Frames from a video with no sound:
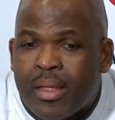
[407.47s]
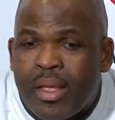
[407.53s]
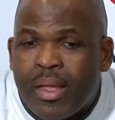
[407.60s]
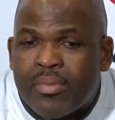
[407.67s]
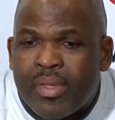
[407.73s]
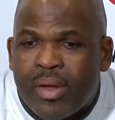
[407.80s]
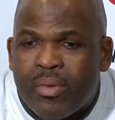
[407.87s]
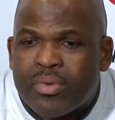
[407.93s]
Yeah,
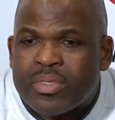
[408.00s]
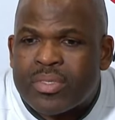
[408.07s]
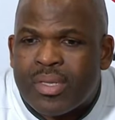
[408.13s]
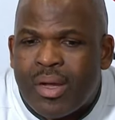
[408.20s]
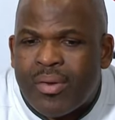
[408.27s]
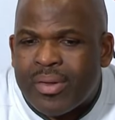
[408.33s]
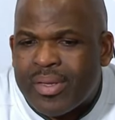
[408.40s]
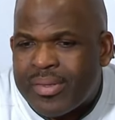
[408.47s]
that was,
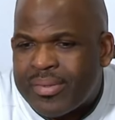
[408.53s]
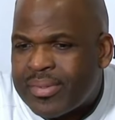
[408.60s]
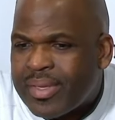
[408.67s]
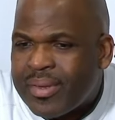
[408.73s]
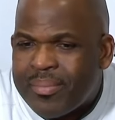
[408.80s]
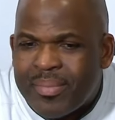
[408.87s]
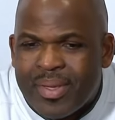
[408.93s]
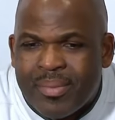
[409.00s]

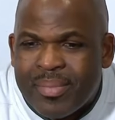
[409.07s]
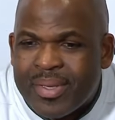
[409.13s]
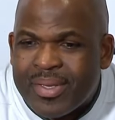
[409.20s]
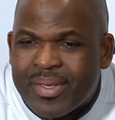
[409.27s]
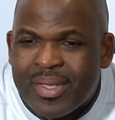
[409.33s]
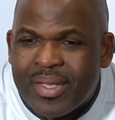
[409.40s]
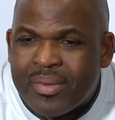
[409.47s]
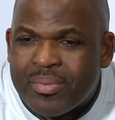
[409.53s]

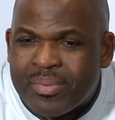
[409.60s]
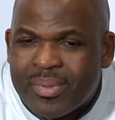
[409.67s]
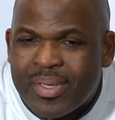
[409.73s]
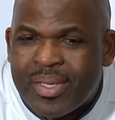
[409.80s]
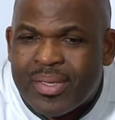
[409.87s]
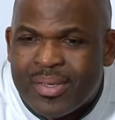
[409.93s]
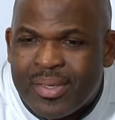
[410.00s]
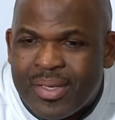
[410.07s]

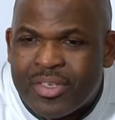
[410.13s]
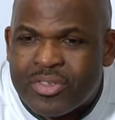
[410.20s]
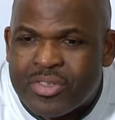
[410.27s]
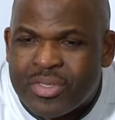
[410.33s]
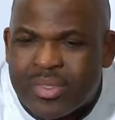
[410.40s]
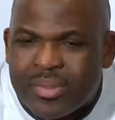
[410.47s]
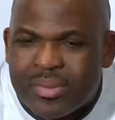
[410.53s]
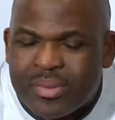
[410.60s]
he
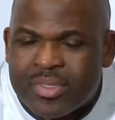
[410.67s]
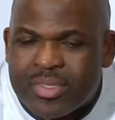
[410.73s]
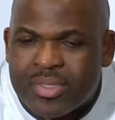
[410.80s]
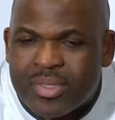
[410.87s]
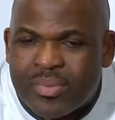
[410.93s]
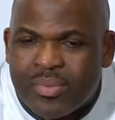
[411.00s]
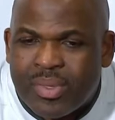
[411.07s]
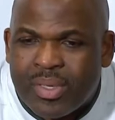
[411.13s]

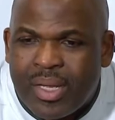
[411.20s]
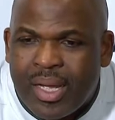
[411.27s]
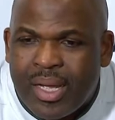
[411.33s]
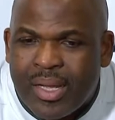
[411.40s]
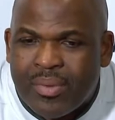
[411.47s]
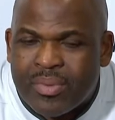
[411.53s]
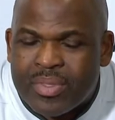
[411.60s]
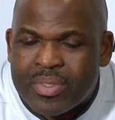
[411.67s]
understood what
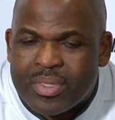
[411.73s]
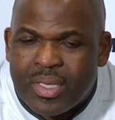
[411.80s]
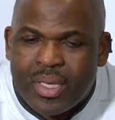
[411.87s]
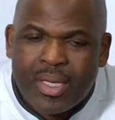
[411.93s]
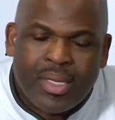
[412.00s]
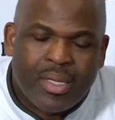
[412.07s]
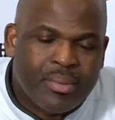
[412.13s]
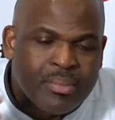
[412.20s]
I
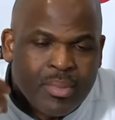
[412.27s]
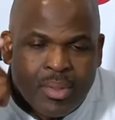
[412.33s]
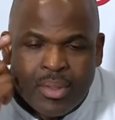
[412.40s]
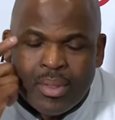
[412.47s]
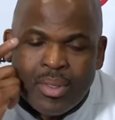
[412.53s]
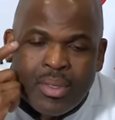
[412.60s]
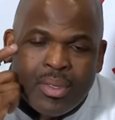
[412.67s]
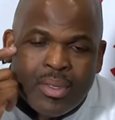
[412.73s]

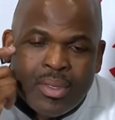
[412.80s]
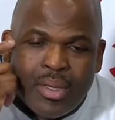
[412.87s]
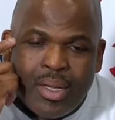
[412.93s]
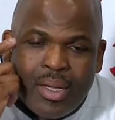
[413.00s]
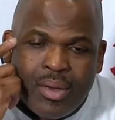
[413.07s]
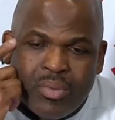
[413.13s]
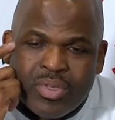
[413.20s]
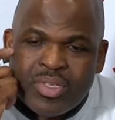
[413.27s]

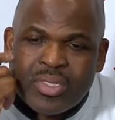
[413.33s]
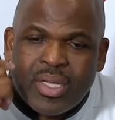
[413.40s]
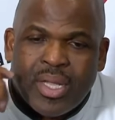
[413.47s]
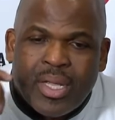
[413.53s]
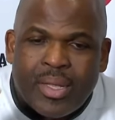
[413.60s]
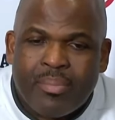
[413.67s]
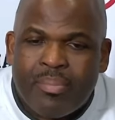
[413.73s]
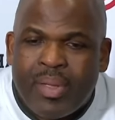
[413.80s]
was
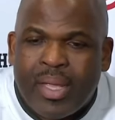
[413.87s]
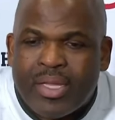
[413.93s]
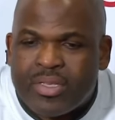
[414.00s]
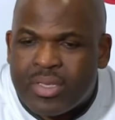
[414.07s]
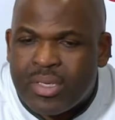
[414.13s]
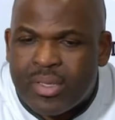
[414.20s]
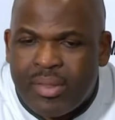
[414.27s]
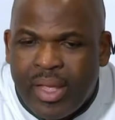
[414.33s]
saying.
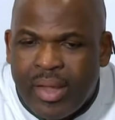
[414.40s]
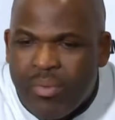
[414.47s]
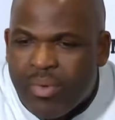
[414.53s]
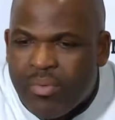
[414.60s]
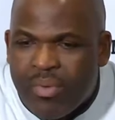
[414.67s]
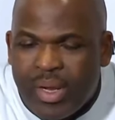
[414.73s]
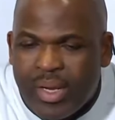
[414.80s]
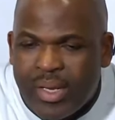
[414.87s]
Basically, they were
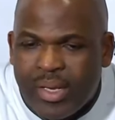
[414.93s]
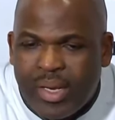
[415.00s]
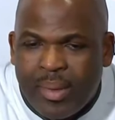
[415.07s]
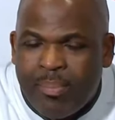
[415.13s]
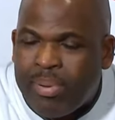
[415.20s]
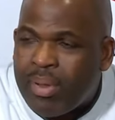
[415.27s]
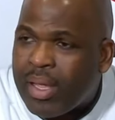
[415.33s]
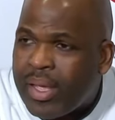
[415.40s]
running a
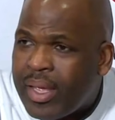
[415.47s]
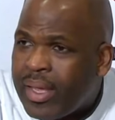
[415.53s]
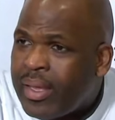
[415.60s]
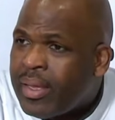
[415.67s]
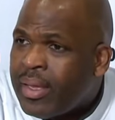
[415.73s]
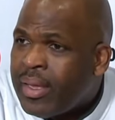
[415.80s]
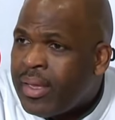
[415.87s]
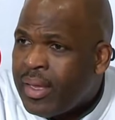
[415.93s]
play
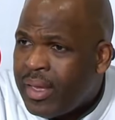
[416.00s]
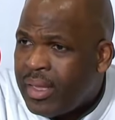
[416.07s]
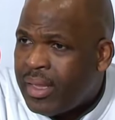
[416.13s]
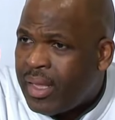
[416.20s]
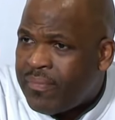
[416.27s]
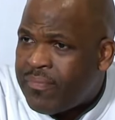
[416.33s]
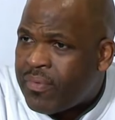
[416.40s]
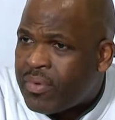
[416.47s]
in
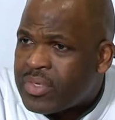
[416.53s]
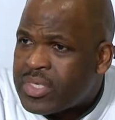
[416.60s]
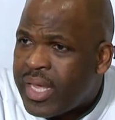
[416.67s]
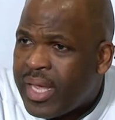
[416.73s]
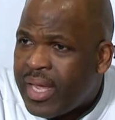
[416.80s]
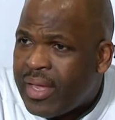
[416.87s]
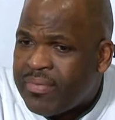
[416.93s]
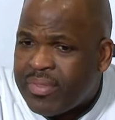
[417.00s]
that first
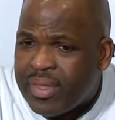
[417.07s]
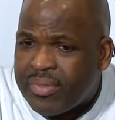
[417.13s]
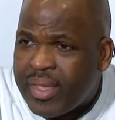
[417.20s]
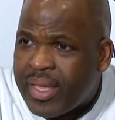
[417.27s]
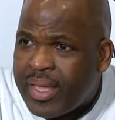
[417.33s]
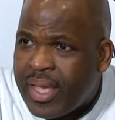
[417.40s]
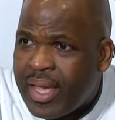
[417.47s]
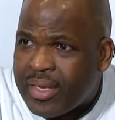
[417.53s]
half that
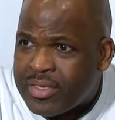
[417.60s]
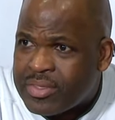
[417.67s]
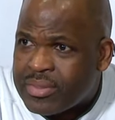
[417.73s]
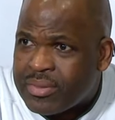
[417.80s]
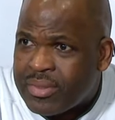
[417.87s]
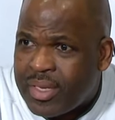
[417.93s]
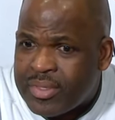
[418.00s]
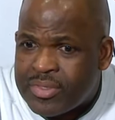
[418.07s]
they got us.
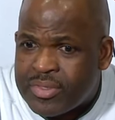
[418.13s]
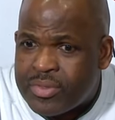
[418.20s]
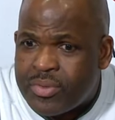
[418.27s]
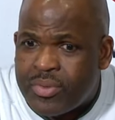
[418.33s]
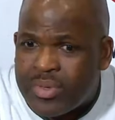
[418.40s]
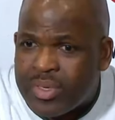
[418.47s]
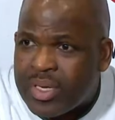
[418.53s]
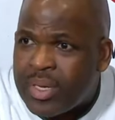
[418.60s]
They
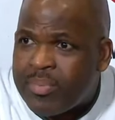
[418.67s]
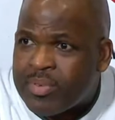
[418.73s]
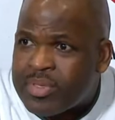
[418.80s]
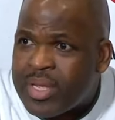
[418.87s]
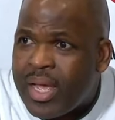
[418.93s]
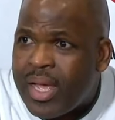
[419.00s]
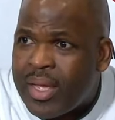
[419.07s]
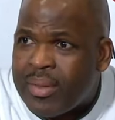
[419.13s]
scored a couple
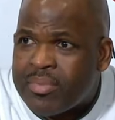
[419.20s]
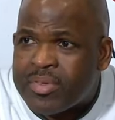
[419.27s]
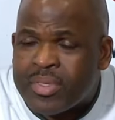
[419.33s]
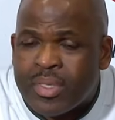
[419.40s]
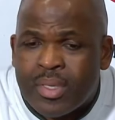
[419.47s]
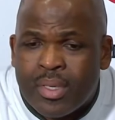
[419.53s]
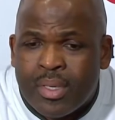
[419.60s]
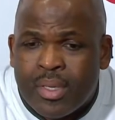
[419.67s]
times,
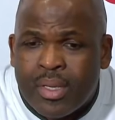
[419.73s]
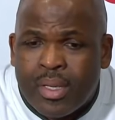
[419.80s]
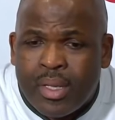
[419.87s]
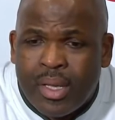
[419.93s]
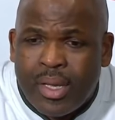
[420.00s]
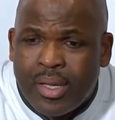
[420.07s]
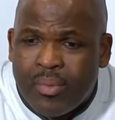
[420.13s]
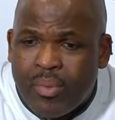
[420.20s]

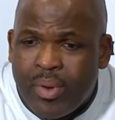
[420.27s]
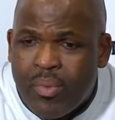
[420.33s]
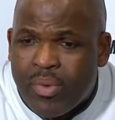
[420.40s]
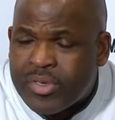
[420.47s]
and we were